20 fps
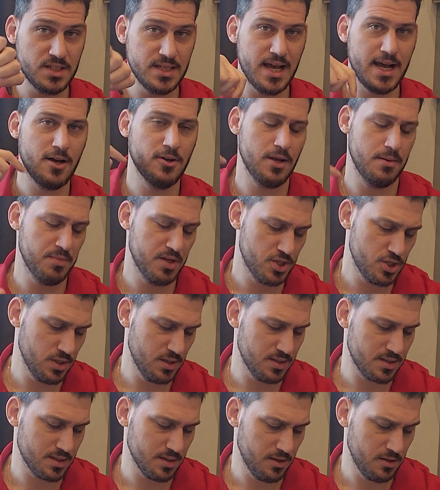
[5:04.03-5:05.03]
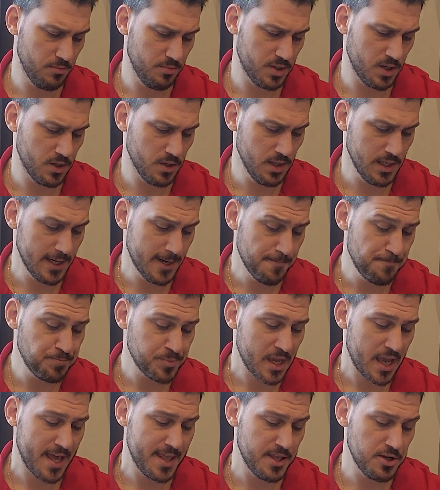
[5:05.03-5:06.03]
down. I mentioned this a little bit earlier.
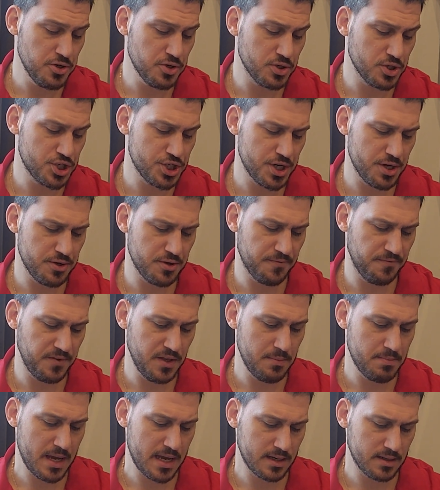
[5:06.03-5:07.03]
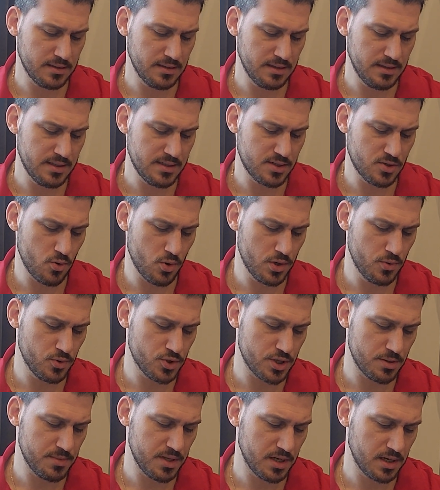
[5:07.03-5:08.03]
And then you could share your feedback on the Discord,
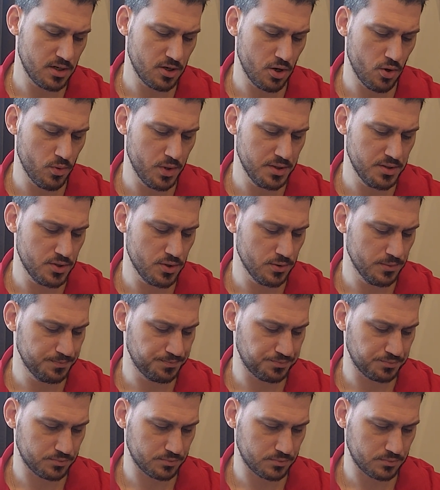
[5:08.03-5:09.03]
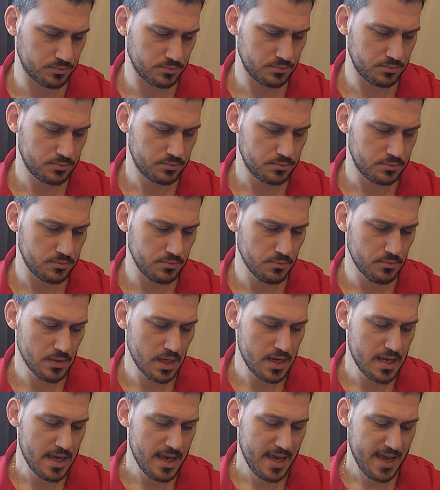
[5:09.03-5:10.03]
which I'm not going to go into.
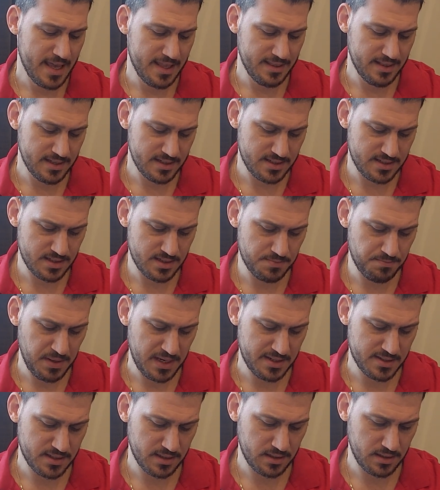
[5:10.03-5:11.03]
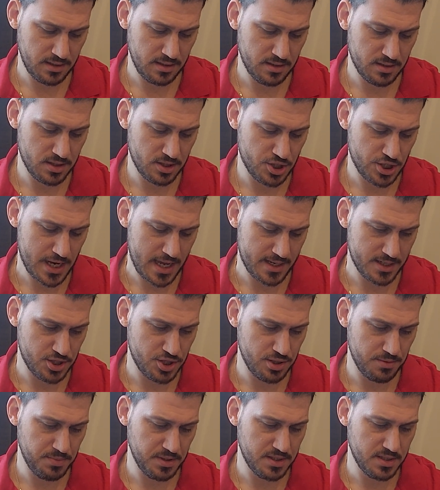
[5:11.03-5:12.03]
And this is basically the
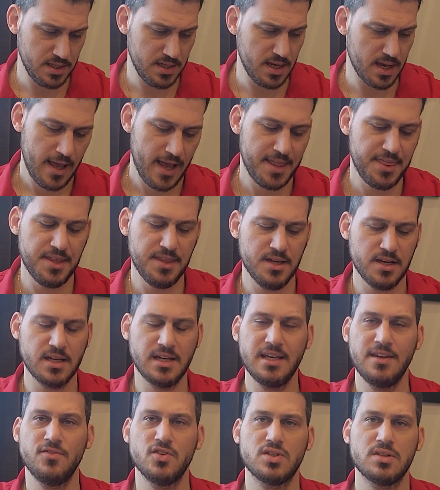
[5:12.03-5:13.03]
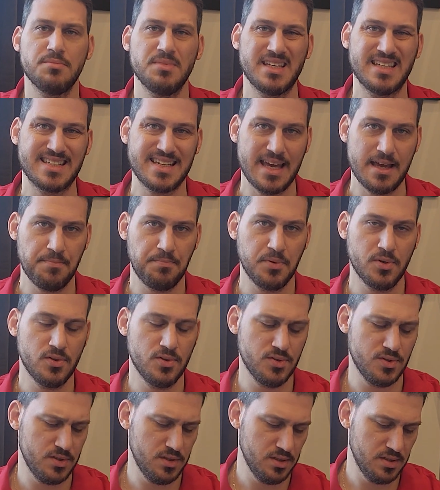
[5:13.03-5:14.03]
ChatGPT. And then they're going to give you some
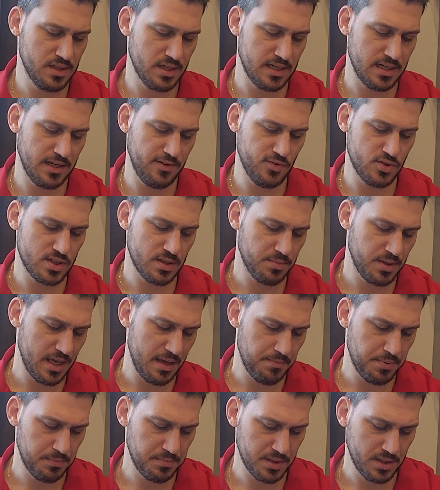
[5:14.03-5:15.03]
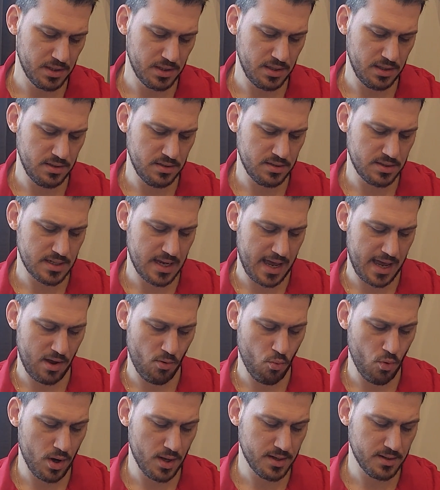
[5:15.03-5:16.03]
examples. They're going to give you some capabilities. I
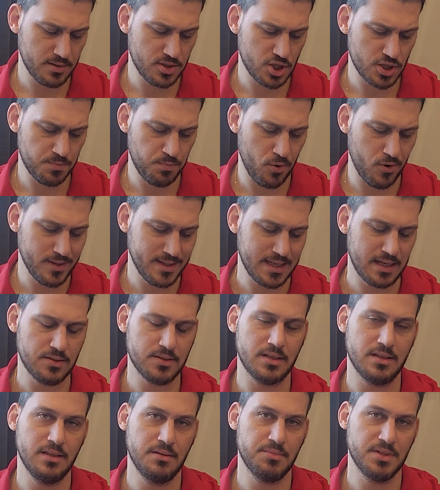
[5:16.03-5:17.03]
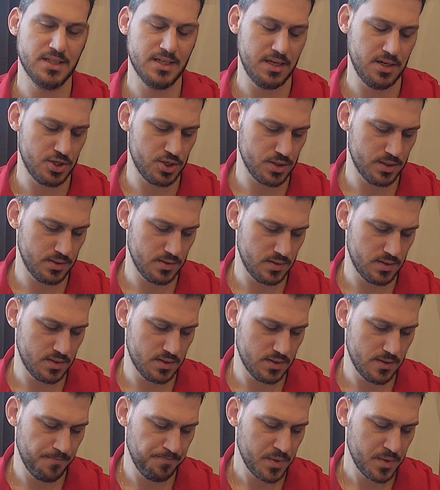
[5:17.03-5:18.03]
want to just point out the limitations.
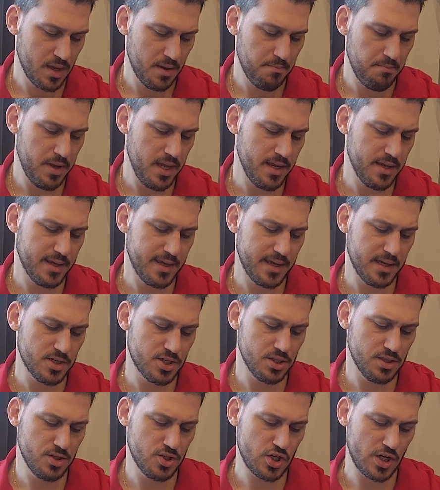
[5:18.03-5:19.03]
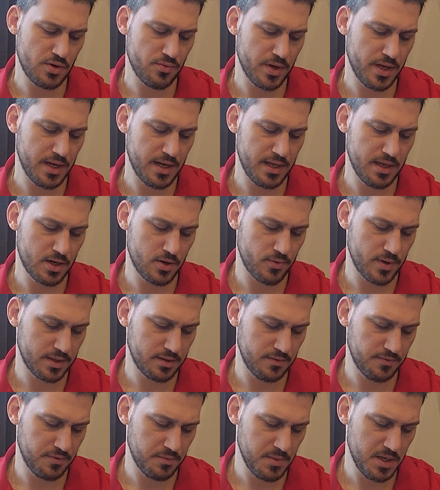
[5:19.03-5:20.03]
May occasionally generate incorrect
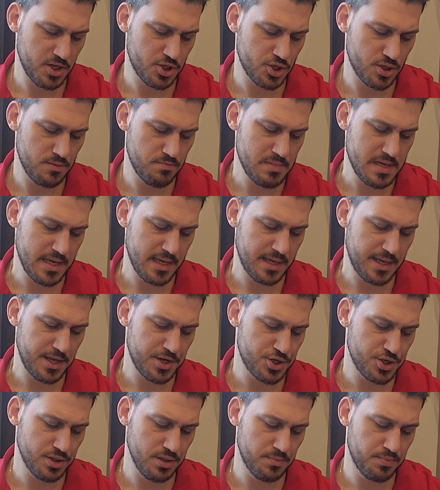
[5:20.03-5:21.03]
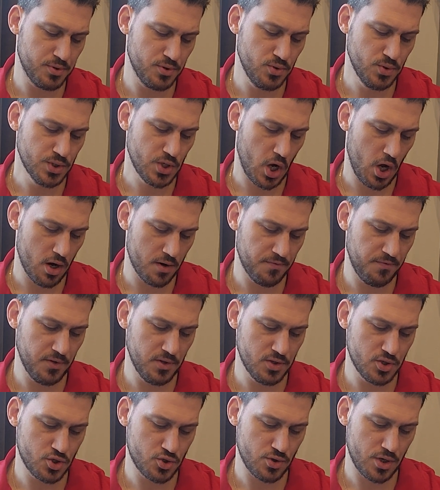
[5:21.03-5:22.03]
information, may occasionally produce harmful,
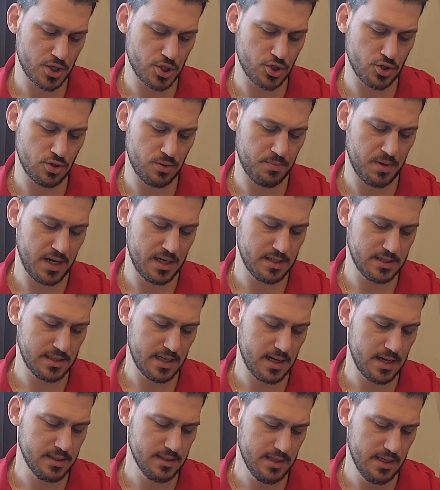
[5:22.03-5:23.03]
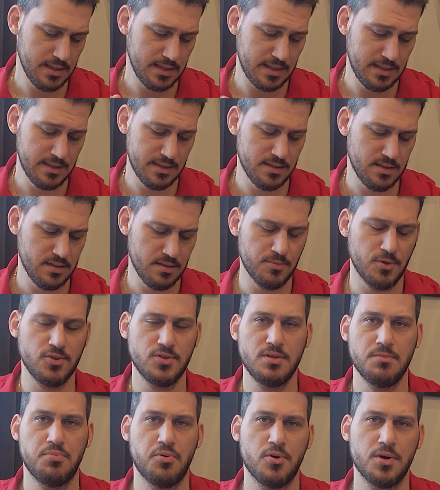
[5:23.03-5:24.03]
unstructured, or biased content. And this is the most
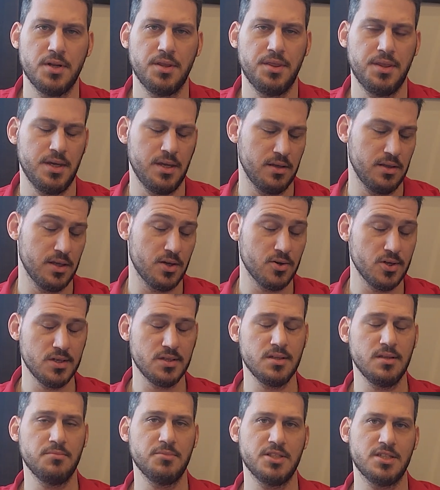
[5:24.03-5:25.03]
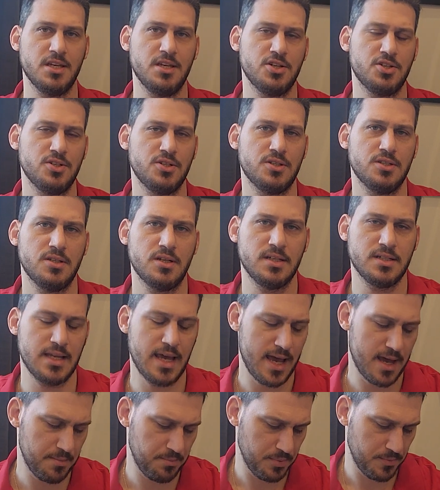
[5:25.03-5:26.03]
important thing. There is limitations to this
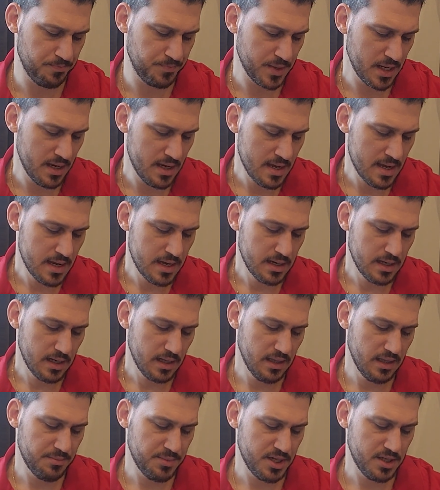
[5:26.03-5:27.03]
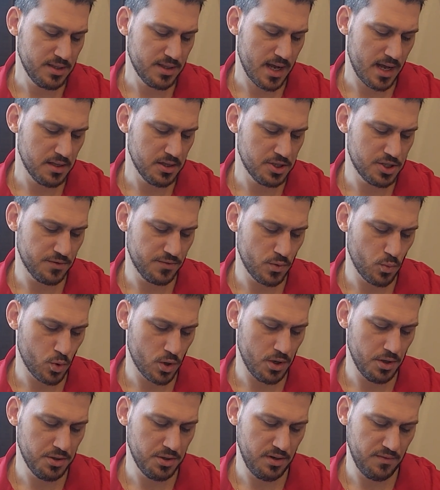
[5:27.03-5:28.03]
app. Limited knowledge of the
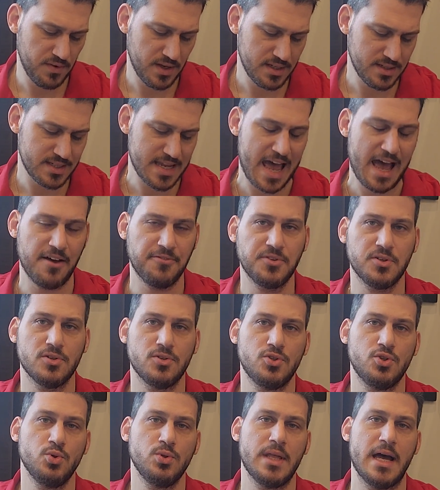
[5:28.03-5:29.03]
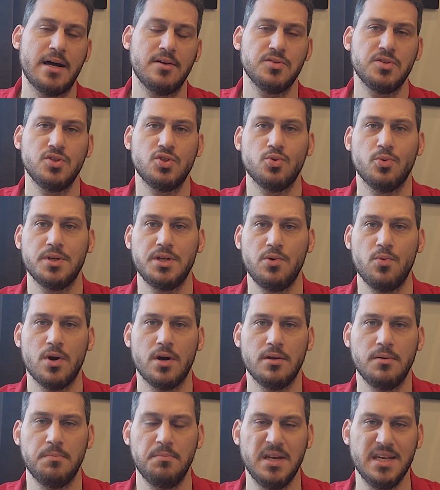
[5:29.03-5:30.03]
world and events after
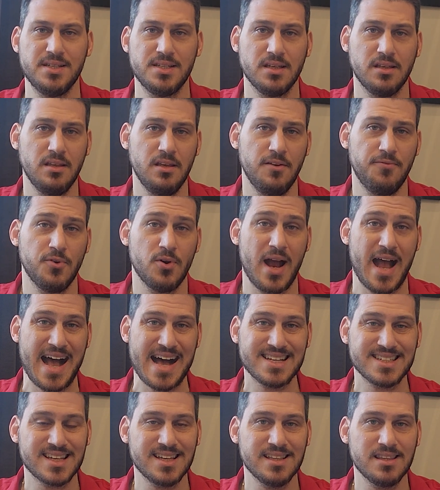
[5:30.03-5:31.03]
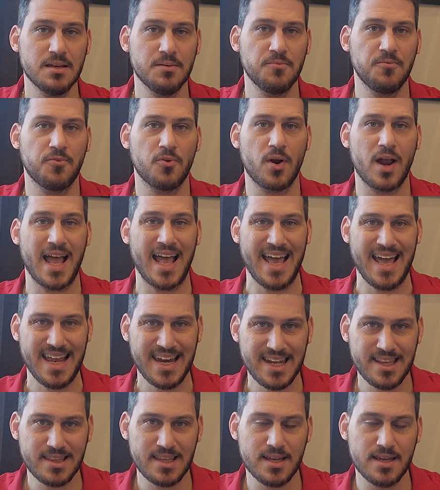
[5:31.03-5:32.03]
2021. Basically, if you're asking them for
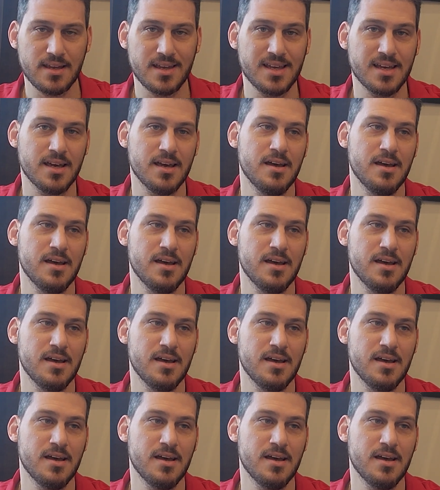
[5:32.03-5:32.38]
anything